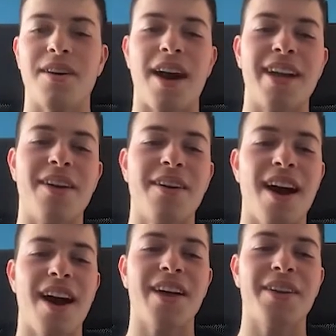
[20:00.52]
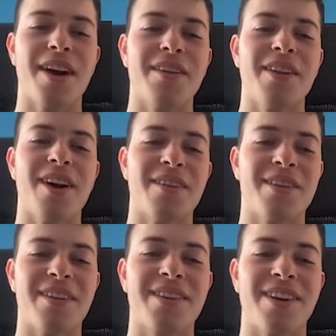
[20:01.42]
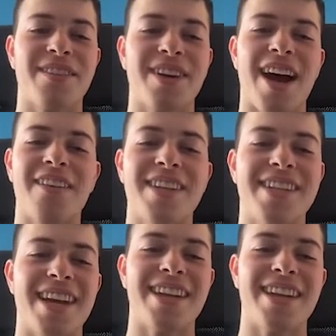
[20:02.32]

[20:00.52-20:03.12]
know Kyle, you have a lot of crypto, but I would say